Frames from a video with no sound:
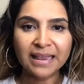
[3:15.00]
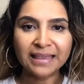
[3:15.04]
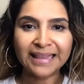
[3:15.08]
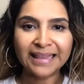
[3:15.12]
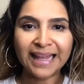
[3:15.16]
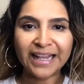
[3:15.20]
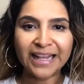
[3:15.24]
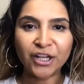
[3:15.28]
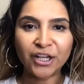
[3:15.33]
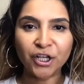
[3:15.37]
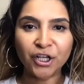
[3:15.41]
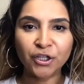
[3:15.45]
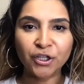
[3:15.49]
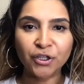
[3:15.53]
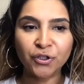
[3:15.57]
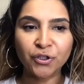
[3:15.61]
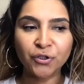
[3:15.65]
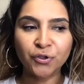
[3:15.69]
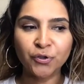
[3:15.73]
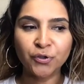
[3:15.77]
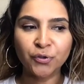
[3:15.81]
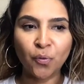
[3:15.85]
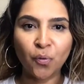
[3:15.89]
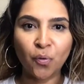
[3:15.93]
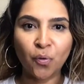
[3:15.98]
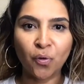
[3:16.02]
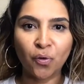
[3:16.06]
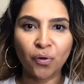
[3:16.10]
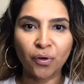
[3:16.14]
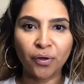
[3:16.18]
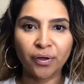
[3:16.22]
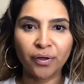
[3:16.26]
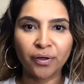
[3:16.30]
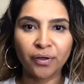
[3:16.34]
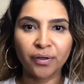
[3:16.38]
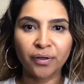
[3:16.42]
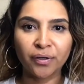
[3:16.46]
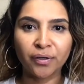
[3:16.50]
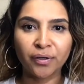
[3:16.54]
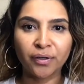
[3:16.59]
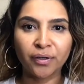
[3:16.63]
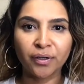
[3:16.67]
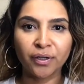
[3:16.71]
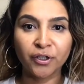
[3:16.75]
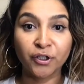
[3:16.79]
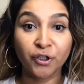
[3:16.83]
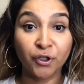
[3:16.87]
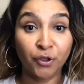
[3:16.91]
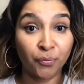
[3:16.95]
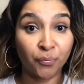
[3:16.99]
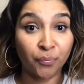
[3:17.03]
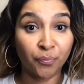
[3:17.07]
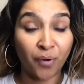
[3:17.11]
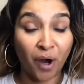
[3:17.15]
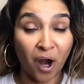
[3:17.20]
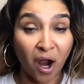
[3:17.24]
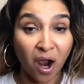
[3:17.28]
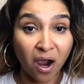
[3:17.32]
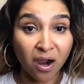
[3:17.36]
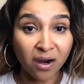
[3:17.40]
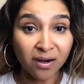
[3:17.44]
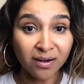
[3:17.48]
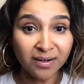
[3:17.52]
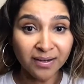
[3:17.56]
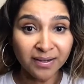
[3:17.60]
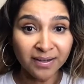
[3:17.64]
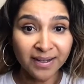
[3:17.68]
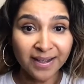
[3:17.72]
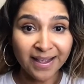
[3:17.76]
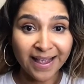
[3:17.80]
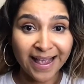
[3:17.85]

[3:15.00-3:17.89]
like you're you're wrong